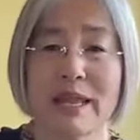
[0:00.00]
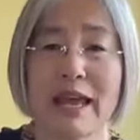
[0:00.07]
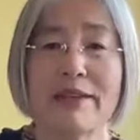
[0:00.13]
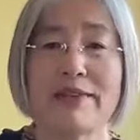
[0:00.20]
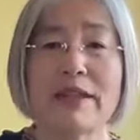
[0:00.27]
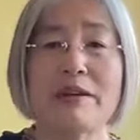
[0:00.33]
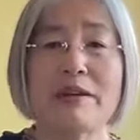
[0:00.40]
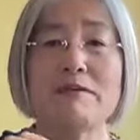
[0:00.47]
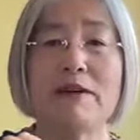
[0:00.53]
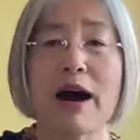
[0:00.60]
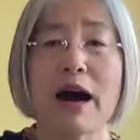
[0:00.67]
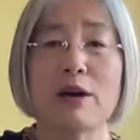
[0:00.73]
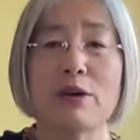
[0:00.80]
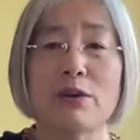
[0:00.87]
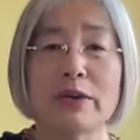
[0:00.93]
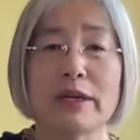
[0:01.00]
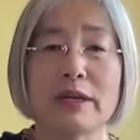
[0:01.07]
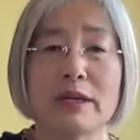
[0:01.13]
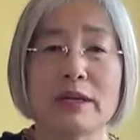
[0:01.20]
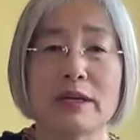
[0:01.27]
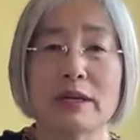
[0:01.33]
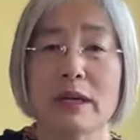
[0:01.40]
And then
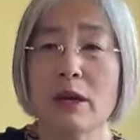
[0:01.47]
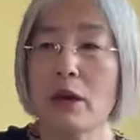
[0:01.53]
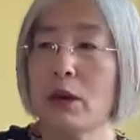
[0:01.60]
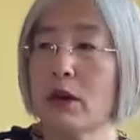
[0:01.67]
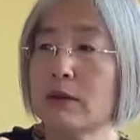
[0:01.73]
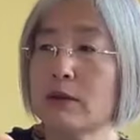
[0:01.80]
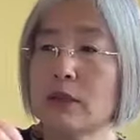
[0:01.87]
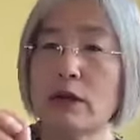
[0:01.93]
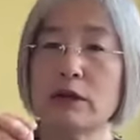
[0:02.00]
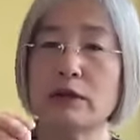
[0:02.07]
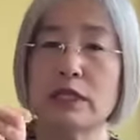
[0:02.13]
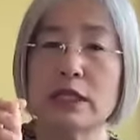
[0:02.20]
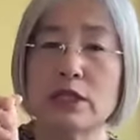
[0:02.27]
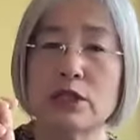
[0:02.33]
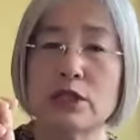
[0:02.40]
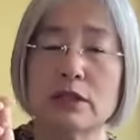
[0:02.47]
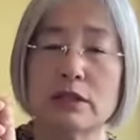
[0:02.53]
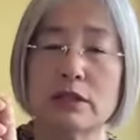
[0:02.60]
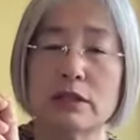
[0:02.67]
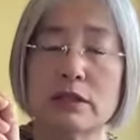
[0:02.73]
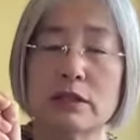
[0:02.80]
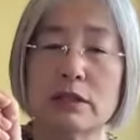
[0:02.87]
following,
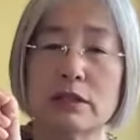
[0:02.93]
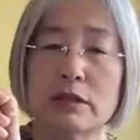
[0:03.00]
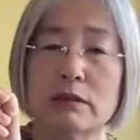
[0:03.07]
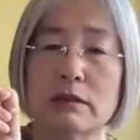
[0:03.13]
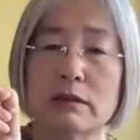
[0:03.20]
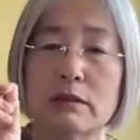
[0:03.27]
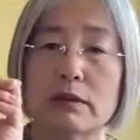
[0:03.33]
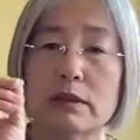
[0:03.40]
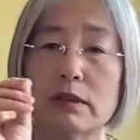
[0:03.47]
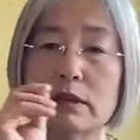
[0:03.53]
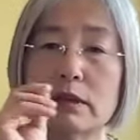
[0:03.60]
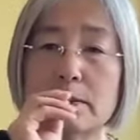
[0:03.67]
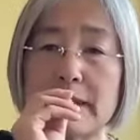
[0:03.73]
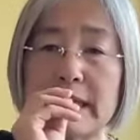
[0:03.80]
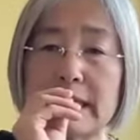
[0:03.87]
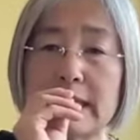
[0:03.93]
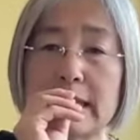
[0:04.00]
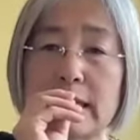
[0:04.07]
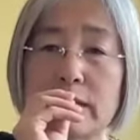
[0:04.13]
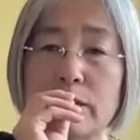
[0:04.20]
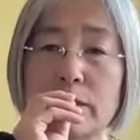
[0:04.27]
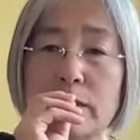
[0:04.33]
teachers
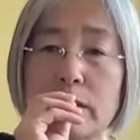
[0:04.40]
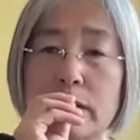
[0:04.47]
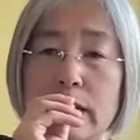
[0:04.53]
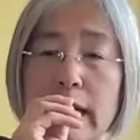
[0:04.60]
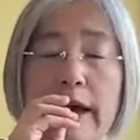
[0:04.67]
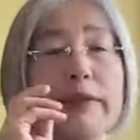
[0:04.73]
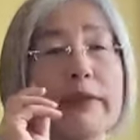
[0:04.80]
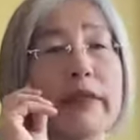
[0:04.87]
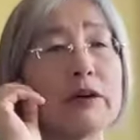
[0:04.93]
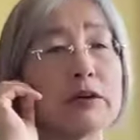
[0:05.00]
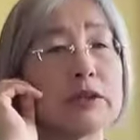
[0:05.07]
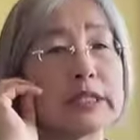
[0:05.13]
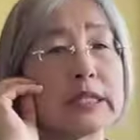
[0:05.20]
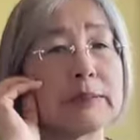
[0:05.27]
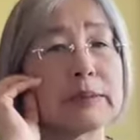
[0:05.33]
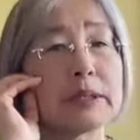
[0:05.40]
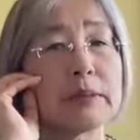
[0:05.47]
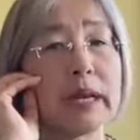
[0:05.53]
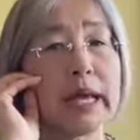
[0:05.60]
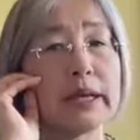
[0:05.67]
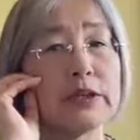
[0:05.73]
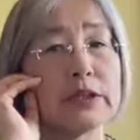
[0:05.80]
speaking and their receptive
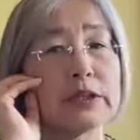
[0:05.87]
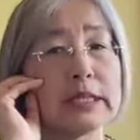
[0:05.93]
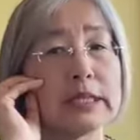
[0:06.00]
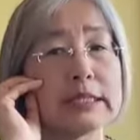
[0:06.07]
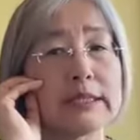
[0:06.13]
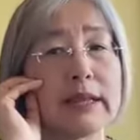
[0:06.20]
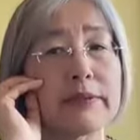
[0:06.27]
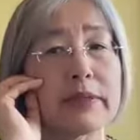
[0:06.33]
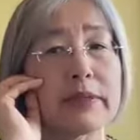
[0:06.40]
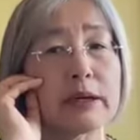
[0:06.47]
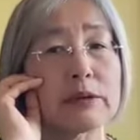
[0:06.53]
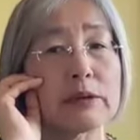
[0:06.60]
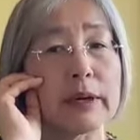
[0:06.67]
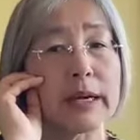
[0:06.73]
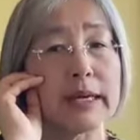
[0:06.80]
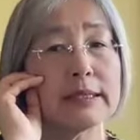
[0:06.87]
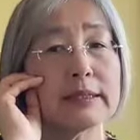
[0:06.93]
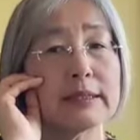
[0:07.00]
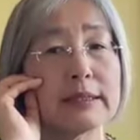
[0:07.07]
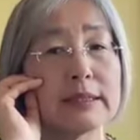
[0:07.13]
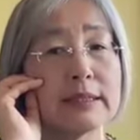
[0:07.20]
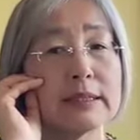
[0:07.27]
language is not that great.
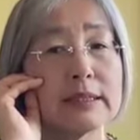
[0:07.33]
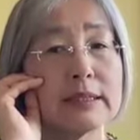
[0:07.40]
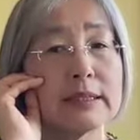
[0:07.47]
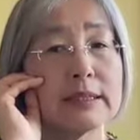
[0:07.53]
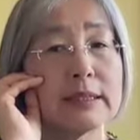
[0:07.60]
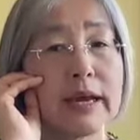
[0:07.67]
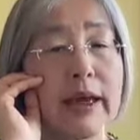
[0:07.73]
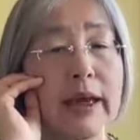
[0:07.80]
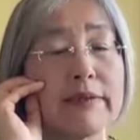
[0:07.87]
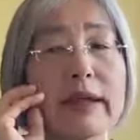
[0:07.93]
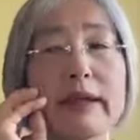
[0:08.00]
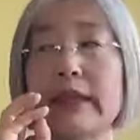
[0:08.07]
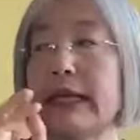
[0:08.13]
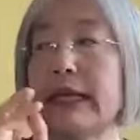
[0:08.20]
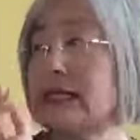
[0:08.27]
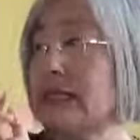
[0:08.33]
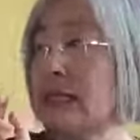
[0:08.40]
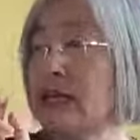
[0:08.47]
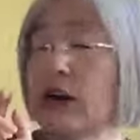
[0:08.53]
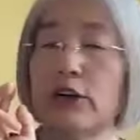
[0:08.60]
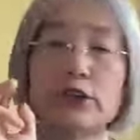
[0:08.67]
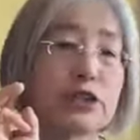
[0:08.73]
And then they
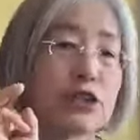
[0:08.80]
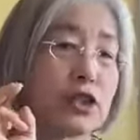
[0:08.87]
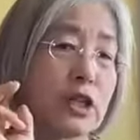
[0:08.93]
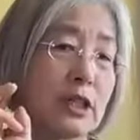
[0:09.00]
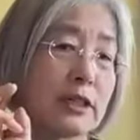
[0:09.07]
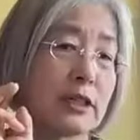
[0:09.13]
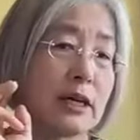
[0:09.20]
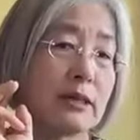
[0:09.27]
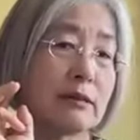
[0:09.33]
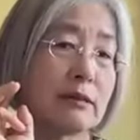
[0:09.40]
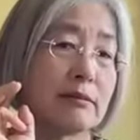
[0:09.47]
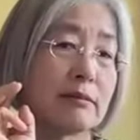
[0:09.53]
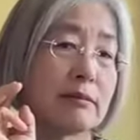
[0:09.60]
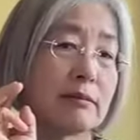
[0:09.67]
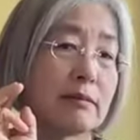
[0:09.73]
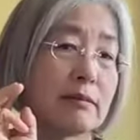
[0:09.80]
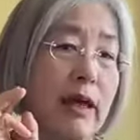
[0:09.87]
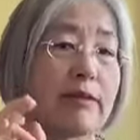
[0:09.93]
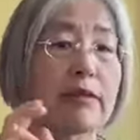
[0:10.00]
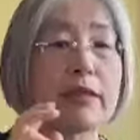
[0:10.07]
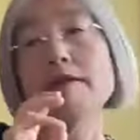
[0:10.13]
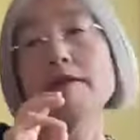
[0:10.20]
see other children
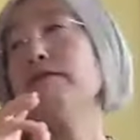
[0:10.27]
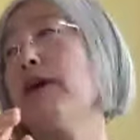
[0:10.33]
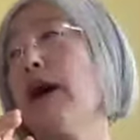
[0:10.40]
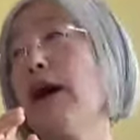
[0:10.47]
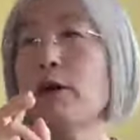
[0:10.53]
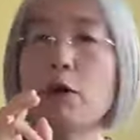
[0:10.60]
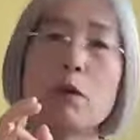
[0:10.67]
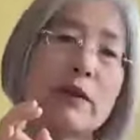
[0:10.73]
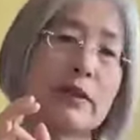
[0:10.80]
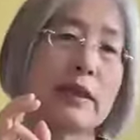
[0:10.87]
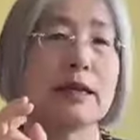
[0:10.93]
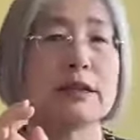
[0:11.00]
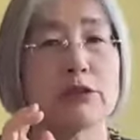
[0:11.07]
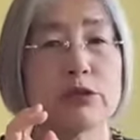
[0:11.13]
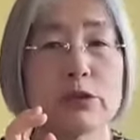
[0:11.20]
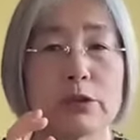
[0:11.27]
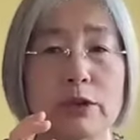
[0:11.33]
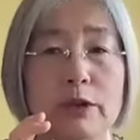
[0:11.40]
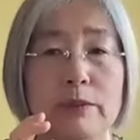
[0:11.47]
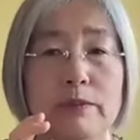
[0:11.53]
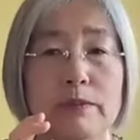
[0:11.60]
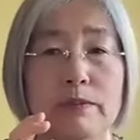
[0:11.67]
and they follow what they do.